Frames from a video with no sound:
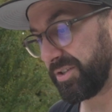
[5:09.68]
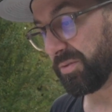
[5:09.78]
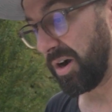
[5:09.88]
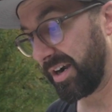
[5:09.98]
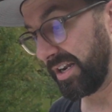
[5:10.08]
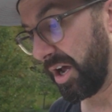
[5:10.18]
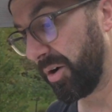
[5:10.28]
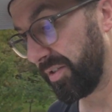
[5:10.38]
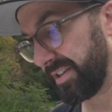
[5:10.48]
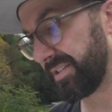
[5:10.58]
you already
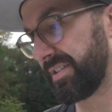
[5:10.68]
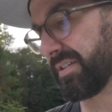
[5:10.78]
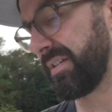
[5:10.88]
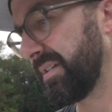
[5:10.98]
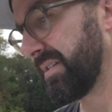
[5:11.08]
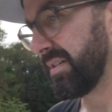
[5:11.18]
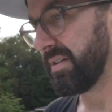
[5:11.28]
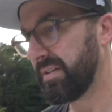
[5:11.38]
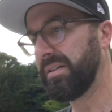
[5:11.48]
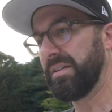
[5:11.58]
know this.
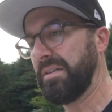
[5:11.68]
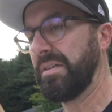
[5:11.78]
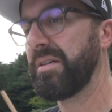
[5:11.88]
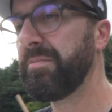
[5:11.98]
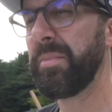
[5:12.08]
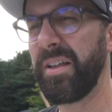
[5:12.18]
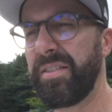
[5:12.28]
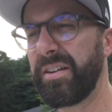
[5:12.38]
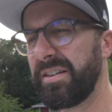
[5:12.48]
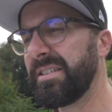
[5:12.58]
but
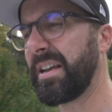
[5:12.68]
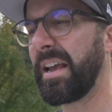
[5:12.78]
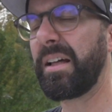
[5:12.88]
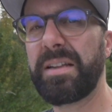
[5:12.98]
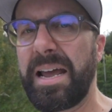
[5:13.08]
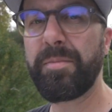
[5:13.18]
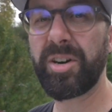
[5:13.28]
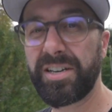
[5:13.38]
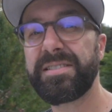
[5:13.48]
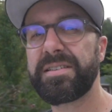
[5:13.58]
there is a
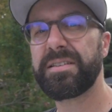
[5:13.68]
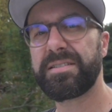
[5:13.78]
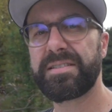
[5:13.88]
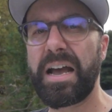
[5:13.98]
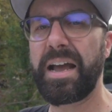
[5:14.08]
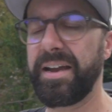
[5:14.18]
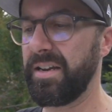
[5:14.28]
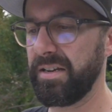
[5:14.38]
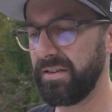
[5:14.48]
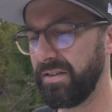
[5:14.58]
glamorous
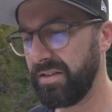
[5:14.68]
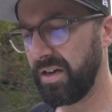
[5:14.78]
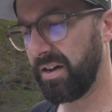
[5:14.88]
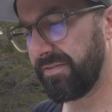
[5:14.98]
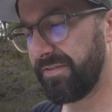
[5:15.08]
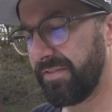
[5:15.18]
side of